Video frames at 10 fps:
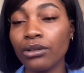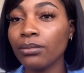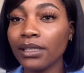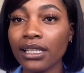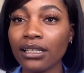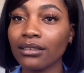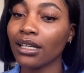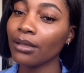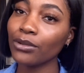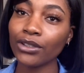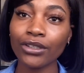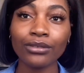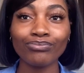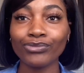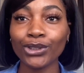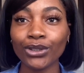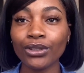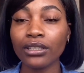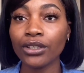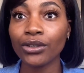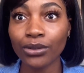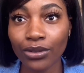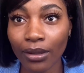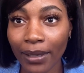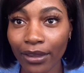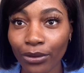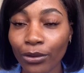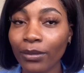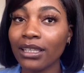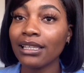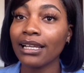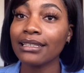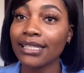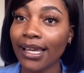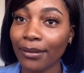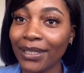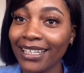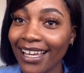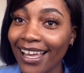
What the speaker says: You'll be like, I'm good, you know, and then you go to the bathroom and you're like, damn,